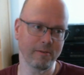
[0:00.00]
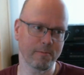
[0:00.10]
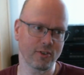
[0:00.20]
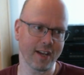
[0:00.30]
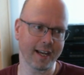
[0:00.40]

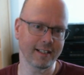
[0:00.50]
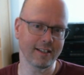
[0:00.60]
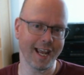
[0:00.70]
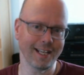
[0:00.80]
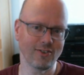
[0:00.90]
per
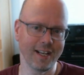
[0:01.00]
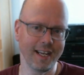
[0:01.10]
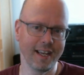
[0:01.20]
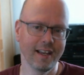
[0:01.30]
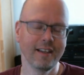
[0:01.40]
second
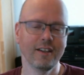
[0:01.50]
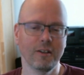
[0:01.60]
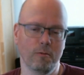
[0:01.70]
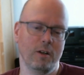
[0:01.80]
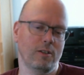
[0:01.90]
HD,
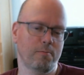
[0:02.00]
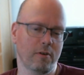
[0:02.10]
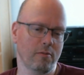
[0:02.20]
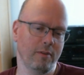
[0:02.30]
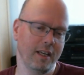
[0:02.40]
which
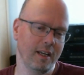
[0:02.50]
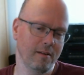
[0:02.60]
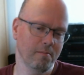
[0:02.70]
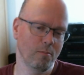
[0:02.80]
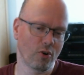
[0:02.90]
probably
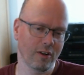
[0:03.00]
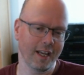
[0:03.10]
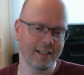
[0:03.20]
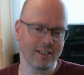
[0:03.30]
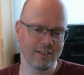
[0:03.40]
more or
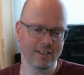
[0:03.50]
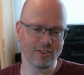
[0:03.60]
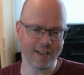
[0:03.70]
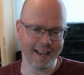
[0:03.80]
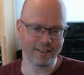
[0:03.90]
less is the
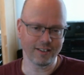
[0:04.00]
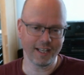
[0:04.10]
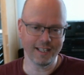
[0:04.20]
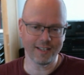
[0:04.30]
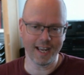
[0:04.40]
standard
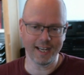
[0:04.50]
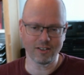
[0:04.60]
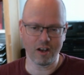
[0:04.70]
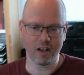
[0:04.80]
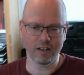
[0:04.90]
these
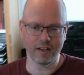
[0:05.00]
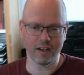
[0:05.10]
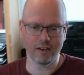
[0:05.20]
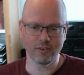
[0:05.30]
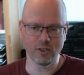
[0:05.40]
days on
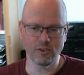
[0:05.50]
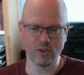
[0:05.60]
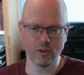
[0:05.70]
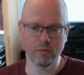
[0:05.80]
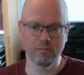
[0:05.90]

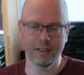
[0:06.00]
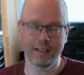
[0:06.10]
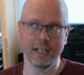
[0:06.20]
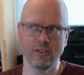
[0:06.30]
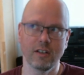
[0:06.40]
YouTube, at
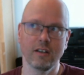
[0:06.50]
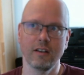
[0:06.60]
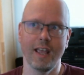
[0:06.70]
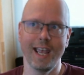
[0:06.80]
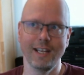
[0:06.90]
least
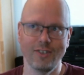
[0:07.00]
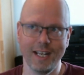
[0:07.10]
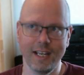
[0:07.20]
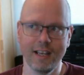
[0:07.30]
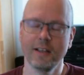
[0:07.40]

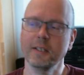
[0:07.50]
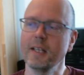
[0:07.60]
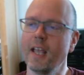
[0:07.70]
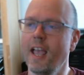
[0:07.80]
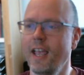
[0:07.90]
HD.
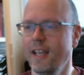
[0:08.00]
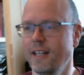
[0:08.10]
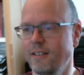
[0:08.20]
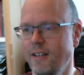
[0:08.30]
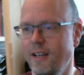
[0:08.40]

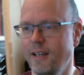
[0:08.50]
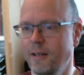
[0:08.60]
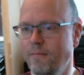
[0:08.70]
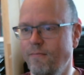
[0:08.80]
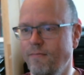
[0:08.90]
And
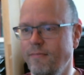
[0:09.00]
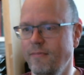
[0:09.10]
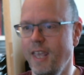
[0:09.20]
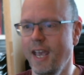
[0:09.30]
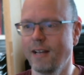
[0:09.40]

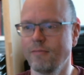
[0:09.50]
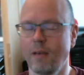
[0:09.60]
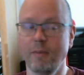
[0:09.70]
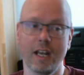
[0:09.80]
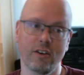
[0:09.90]
yeah, I
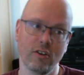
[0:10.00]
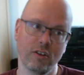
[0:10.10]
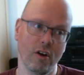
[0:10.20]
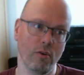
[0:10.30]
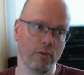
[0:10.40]
mean, I could
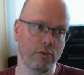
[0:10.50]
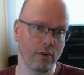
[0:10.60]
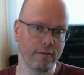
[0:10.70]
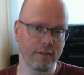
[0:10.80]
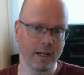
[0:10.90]
go
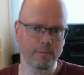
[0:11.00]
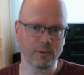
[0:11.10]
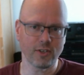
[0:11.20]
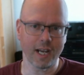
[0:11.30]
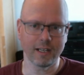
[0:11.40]
30 frames per
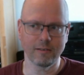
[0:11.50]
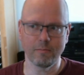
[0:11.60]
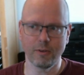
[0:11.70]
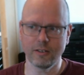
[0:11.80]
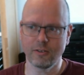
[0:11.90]
second,
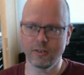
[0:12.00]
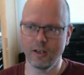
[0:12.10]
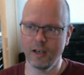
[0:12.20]
but